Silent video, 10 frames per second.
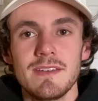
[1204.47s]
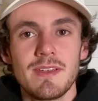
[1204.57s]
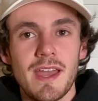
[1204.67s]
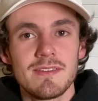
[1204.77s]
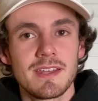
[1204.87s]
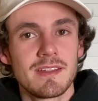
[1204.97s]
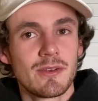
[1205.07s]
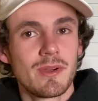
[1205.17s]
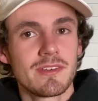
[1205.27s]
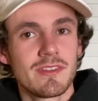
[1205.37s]
If you have any other
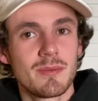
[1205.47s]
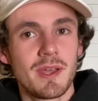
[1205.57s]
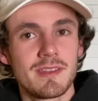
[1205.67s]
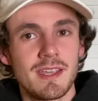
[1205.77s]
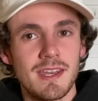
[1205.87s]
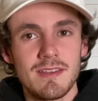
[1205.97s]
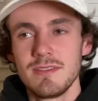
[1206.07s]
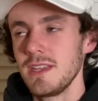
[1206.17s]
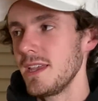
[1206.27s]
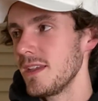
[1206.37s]
questions about the
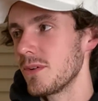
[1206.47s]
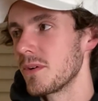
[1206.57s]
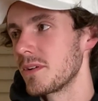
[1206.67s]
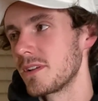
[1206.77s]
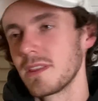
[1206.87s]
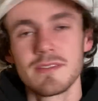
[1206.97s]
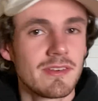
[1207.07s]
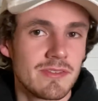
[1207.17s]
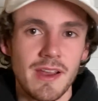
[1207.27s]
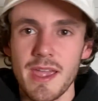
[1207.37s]
EDV or
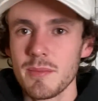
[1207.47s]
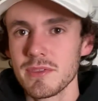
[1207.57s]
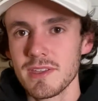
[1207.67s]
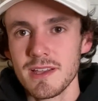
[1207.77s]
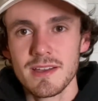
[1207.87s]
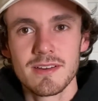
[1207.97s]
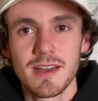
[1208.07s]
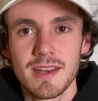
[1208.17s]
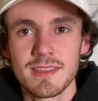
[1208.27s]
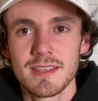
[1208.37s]
delivering for Amazon or
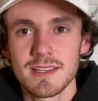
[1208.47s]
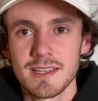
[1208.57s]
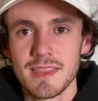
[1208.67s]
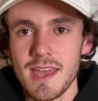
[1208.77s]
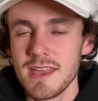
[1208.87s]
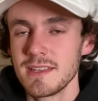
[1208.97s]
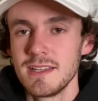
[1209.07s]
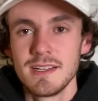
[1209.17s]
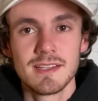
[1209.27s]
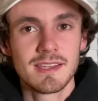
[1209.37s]
anything like that,
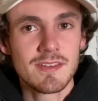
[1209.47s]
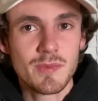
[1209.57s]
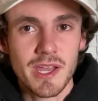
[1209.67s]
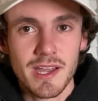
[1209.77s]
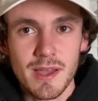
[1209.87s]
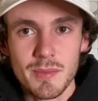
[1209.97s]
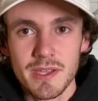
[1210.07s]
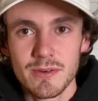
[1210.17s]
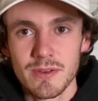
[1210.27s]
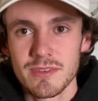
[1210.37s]
leave me a
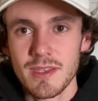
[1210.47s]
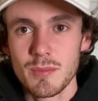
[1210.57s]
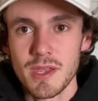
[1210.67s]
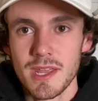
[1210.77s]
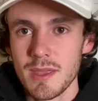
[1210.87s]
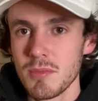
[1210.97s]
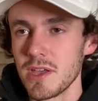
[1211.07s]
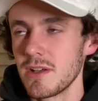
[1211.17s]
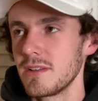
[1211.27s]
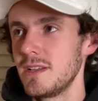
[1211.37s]
comment or send me an
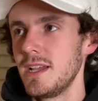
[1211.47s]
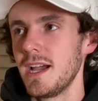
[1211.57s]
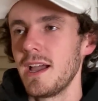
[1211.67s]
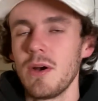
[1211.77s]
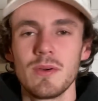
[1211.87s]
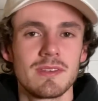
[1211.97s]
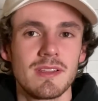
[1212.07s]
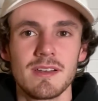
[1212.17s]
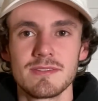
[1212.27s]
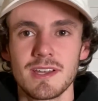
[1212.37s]
email. I always
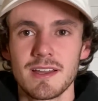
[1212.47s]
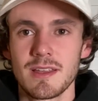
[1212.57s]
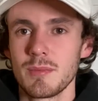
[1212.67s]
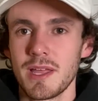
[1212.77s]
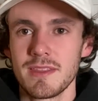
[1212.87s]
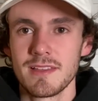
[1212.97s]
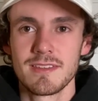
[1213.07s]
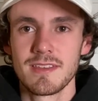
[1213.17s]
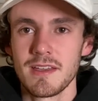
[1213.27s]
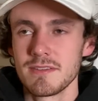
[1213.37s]
love talking about that
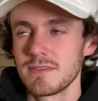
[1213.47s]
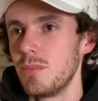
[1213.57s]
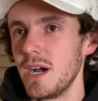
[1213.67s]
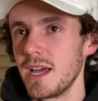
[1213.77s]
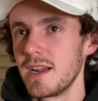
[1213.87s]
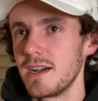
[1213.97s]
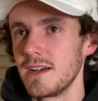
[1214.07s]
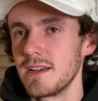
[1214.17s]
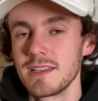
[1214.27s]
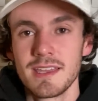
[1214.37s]
stuff. But
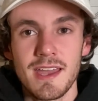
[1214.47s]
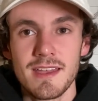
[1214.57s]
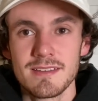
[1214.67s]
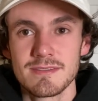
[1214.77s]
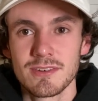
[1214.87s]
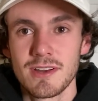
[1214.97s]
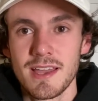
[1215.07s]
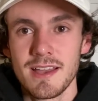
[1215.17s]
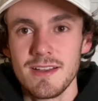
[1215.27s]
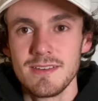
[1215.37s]
uh, yeah, for
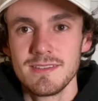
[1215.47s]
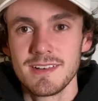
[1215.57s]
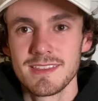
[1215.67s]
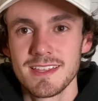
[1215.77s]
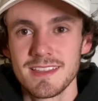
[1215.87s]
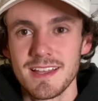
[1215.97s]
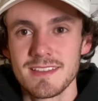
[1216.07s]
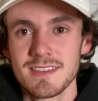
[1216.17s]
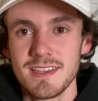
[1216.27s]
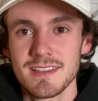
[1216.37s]
now, I think
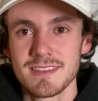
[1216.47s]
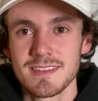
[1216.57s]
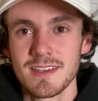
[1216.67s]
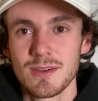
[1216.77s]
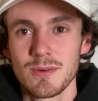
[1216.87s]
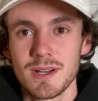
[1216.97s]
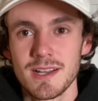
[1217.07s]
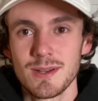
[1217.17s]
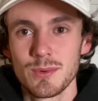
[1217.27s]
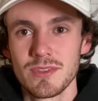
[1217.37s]
that's it. So
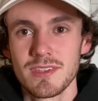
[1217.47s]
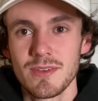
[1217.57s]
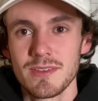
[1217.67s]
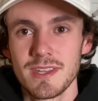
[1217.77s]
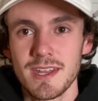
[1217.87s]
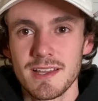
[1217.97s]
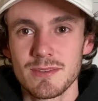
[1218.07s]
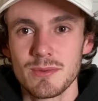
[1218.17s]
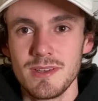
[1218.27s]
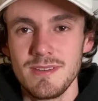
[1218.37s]
uh, we'll see you on the
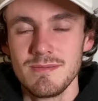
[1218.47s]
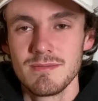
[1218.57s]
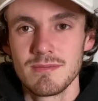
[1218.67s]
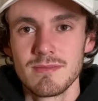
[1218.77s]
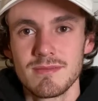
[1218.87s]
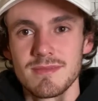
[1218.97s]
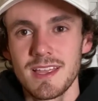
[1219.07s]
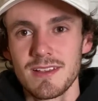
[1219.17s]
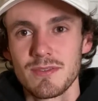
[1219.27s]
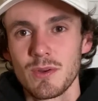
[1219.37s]
next one.
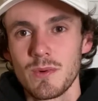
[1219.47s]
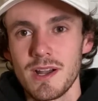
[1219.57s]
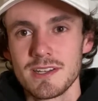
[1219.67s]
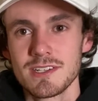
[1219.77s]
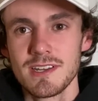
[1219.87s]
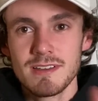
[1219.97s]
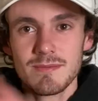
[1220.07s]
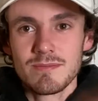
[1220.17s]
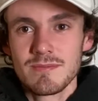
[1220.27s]
Thanks for watching.